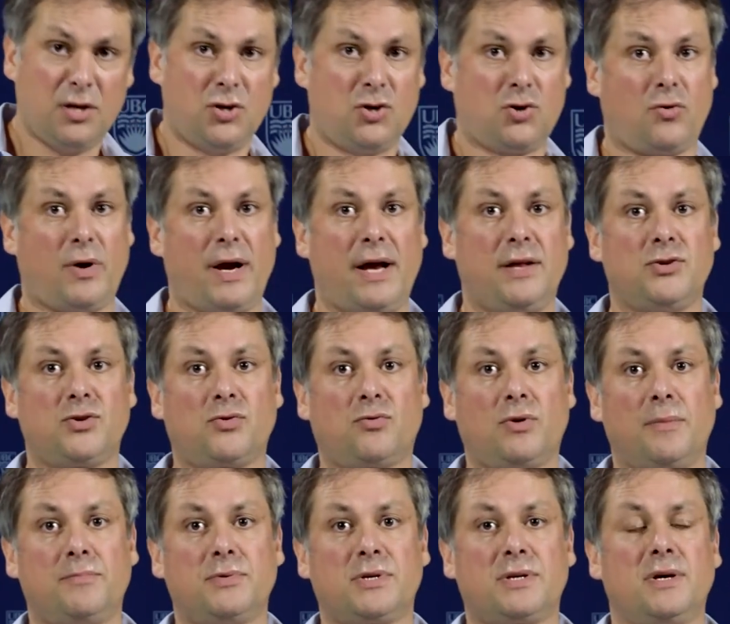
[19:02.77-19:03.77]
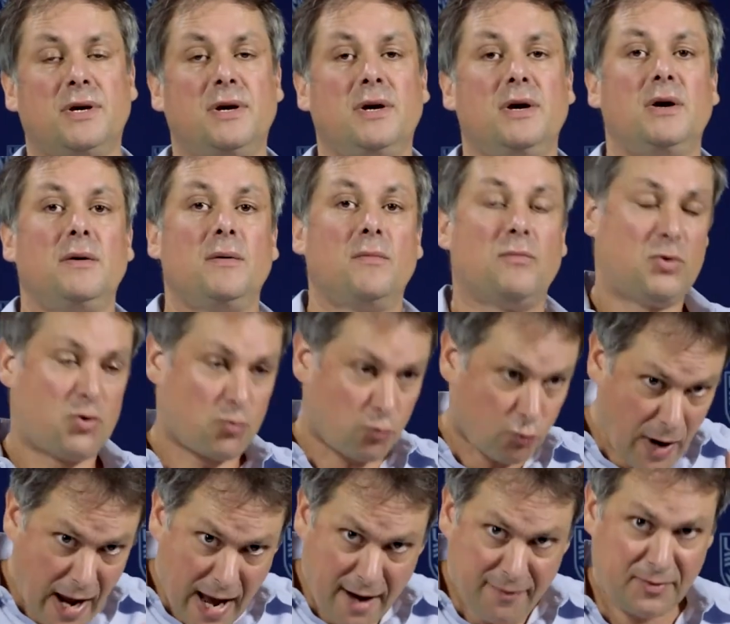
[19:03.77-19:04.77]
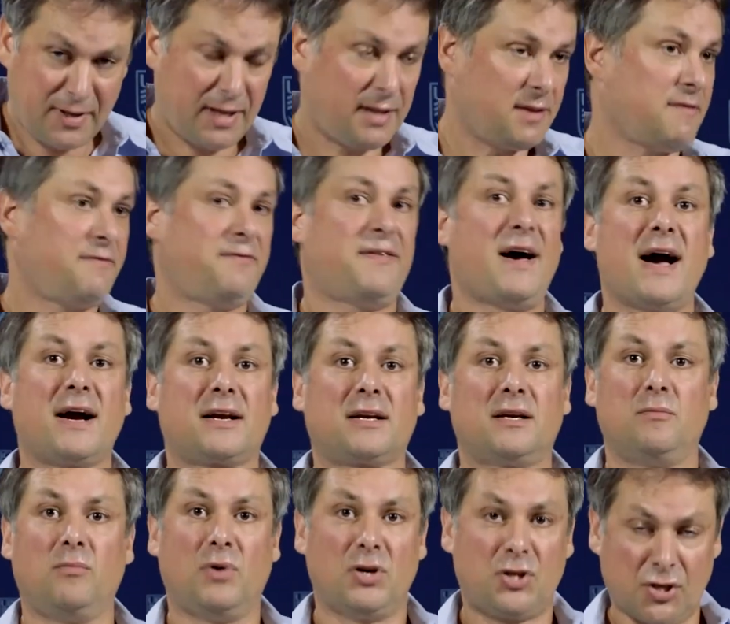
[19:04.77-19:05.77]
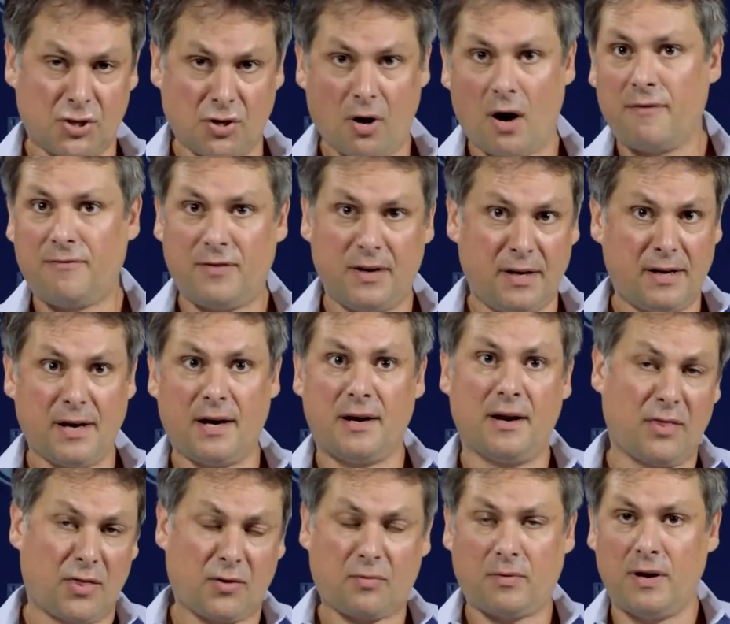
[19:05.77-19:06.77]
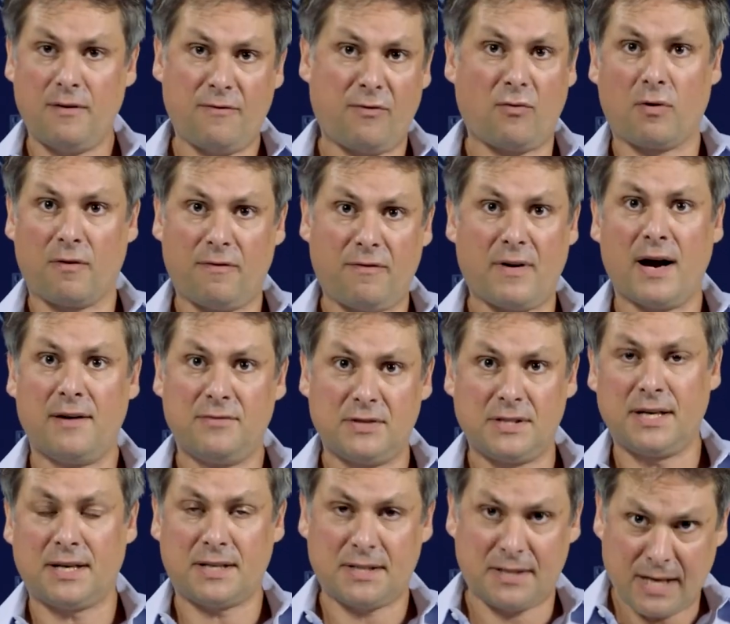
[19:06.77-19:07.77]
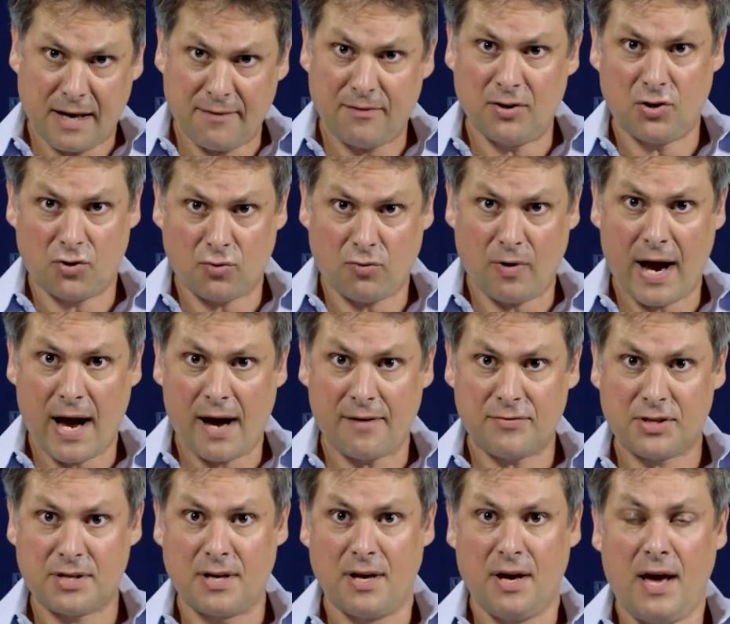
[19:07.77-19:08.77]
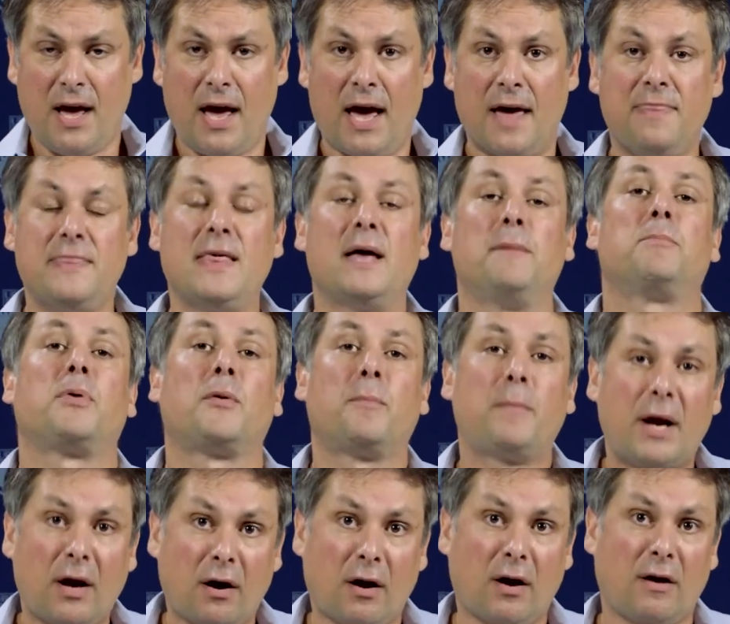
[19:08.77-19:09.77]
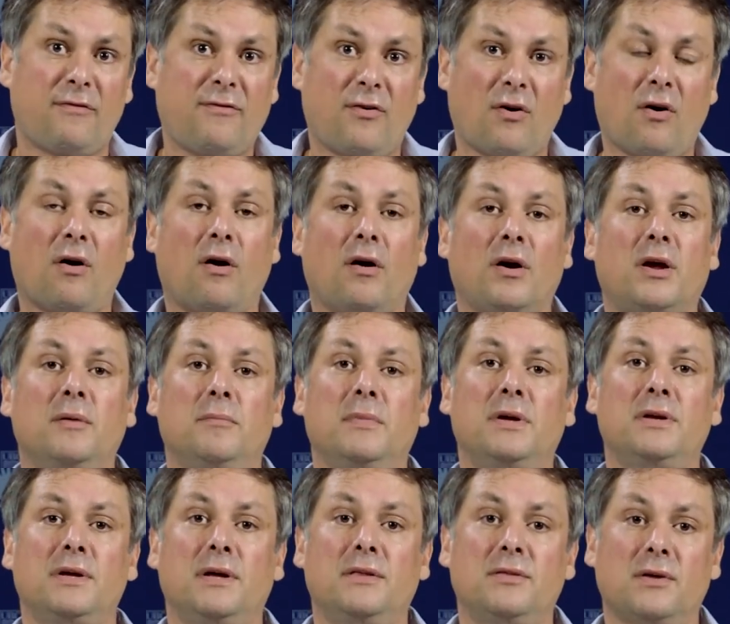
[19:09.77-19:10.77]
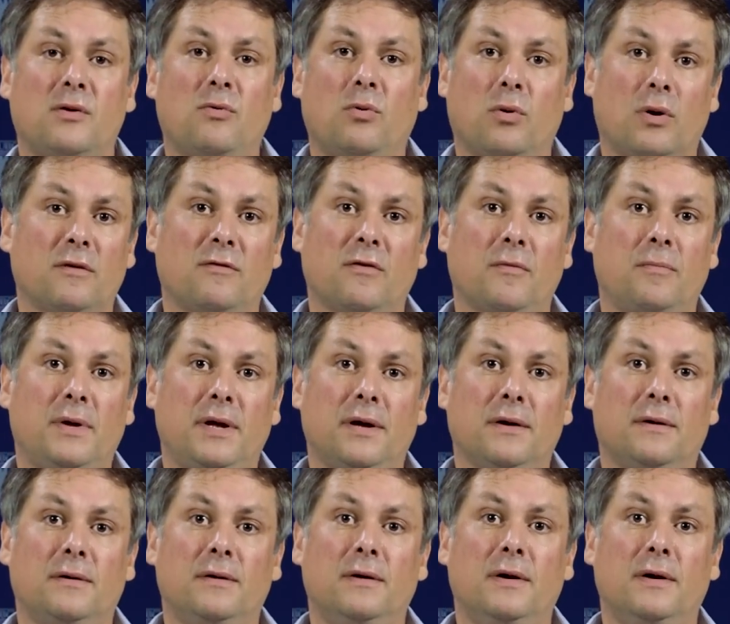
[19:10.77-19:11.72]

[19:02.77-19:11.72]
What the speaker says: the transcripts, drafting the factum, which is often done in 3, 4, 5, 6, 7 drafts, and then preparing for argument in the Court of Appeal.